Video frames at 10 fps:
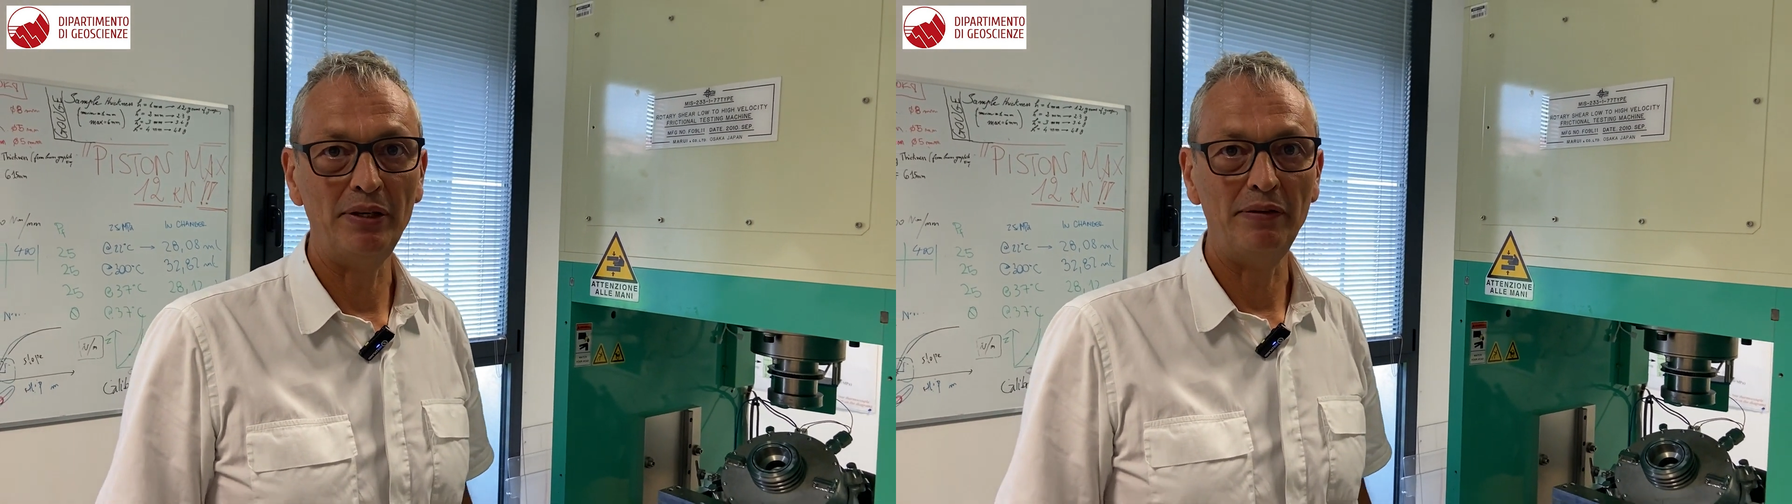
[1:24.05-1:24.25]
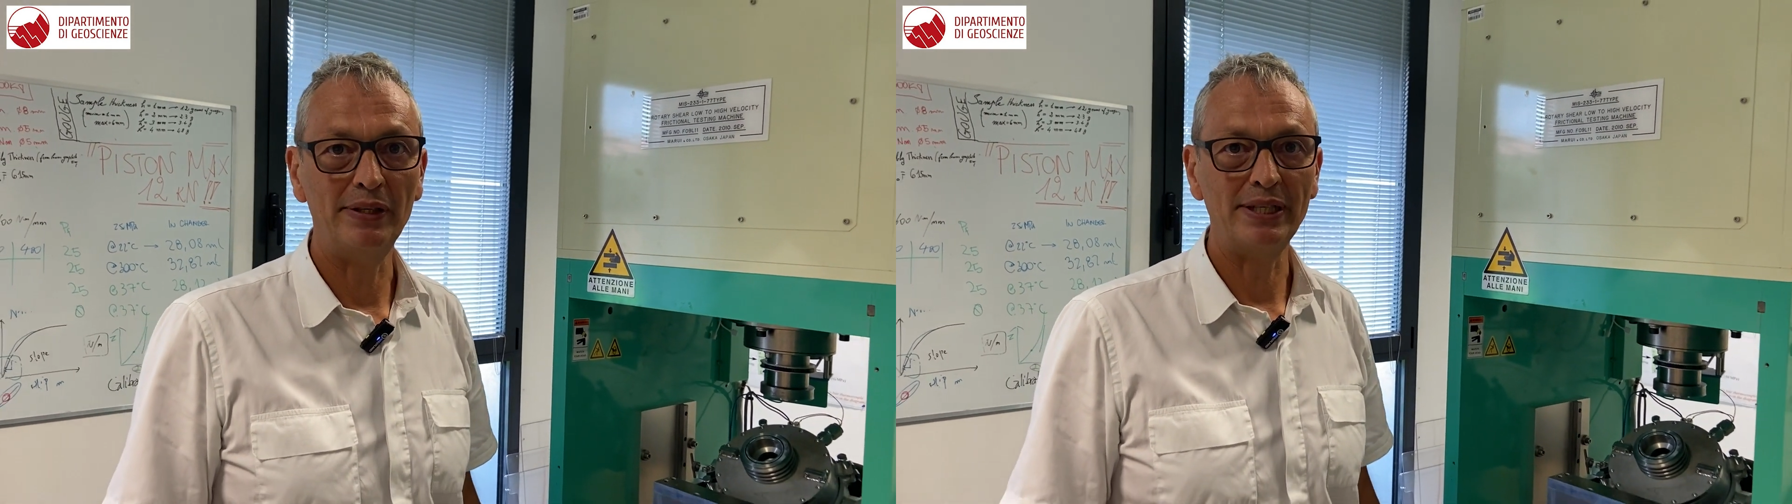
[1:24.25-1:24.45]

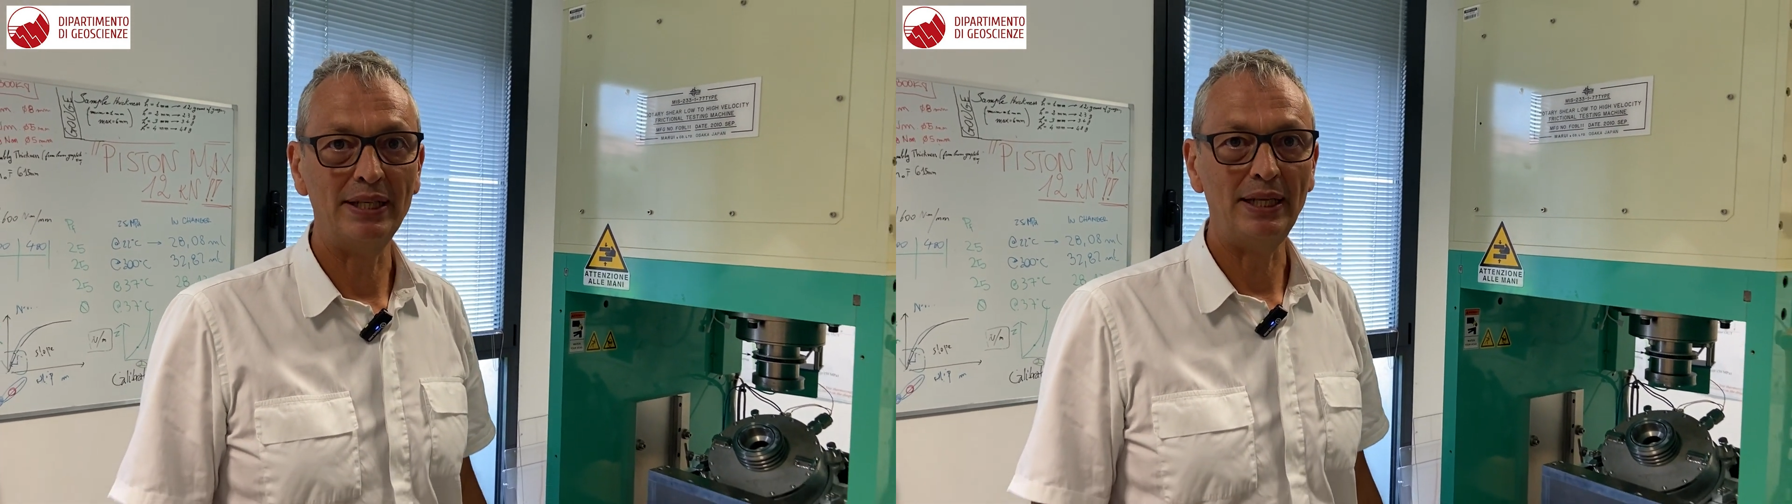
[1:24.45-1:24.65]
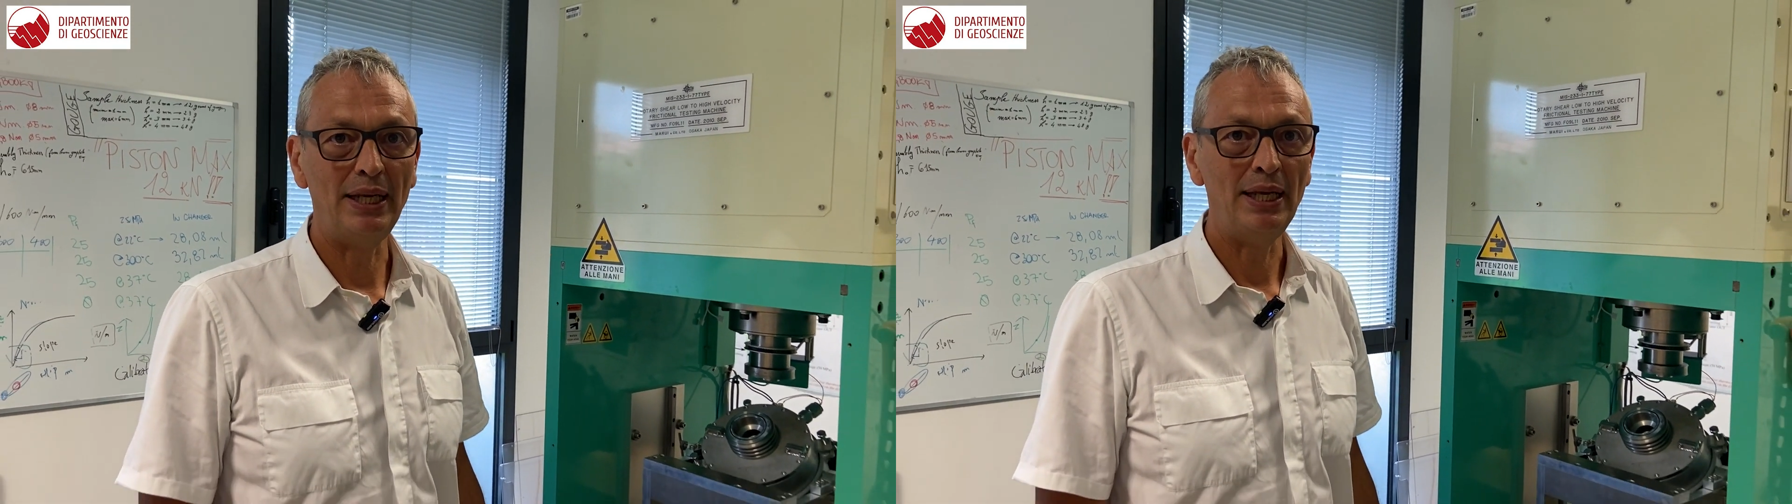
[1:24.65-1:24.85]

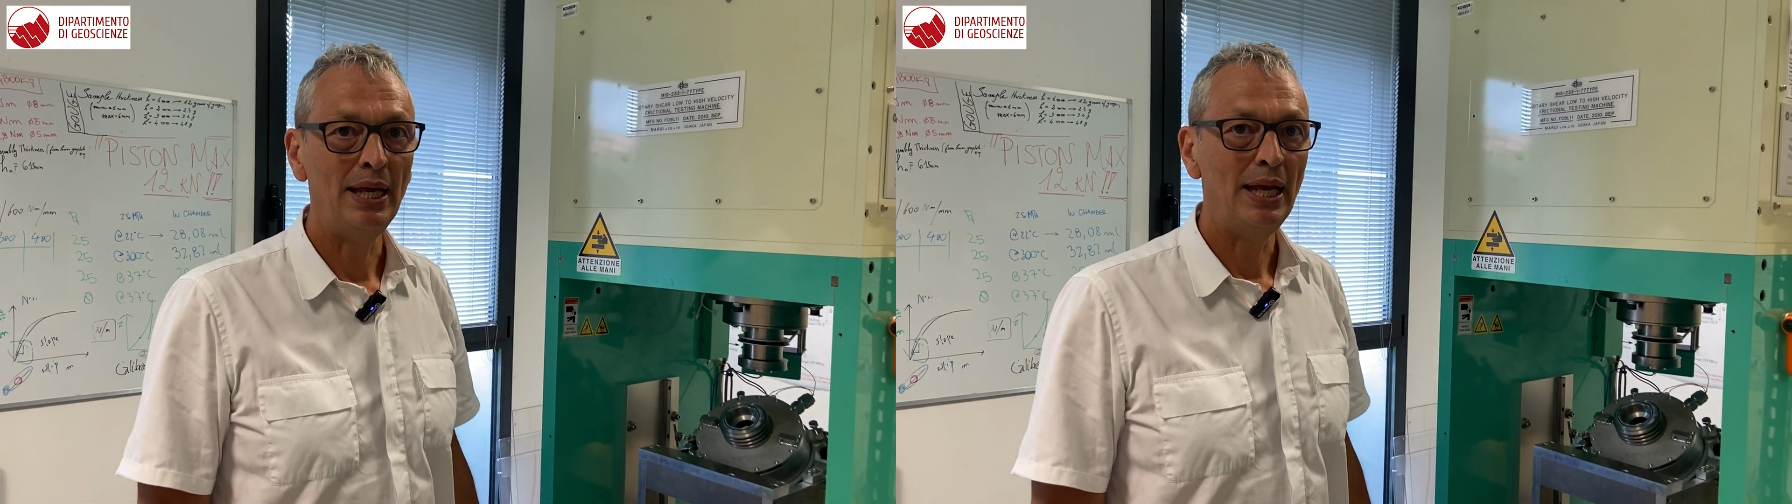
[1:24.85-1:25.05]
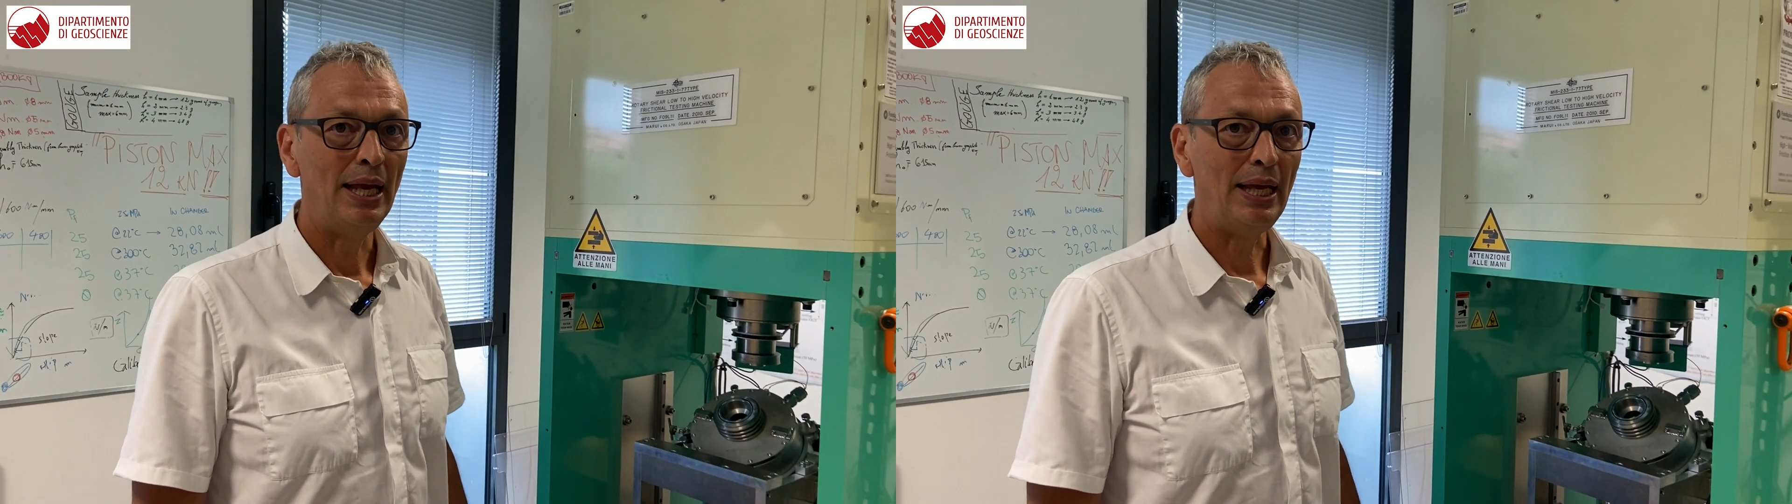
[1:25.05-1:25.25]
University,
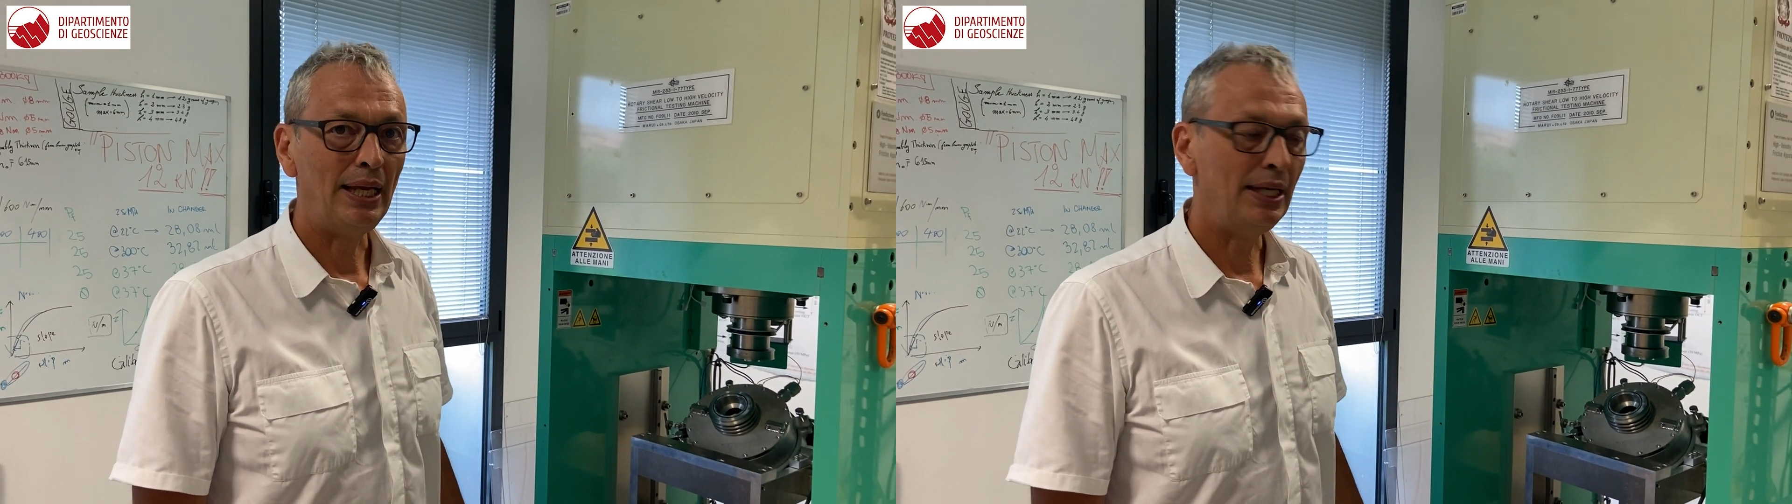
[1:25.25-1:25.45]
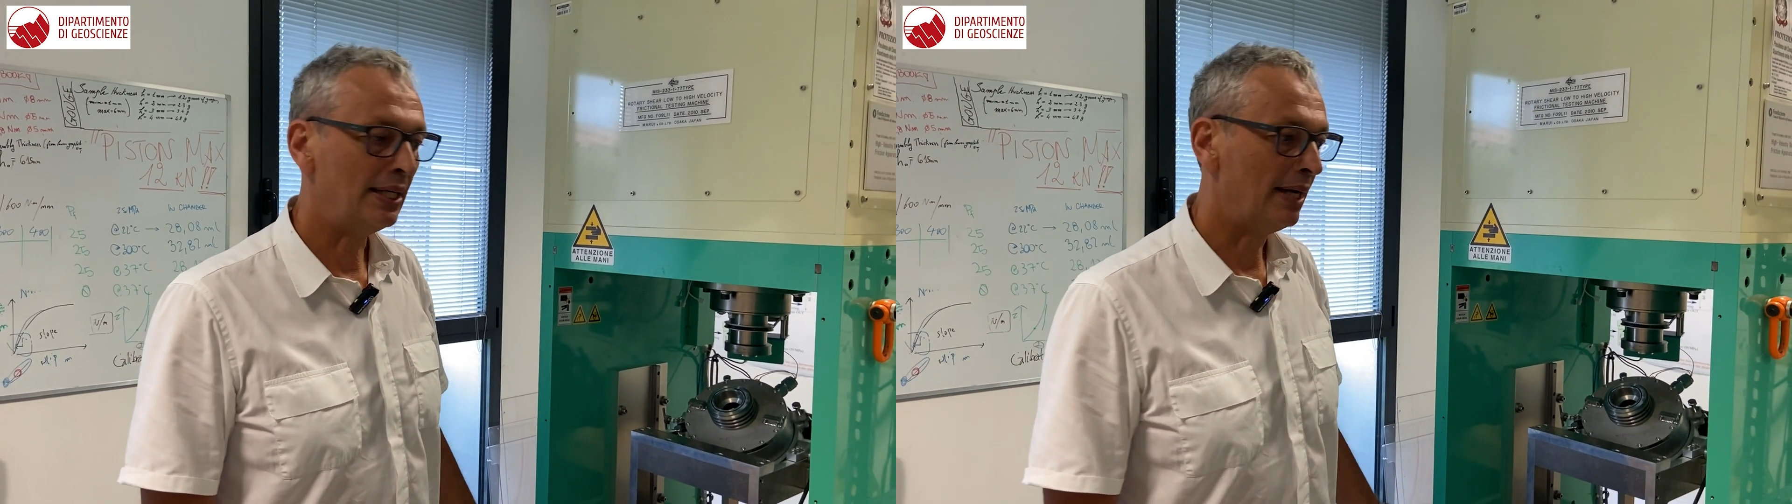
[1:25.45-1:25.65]
and a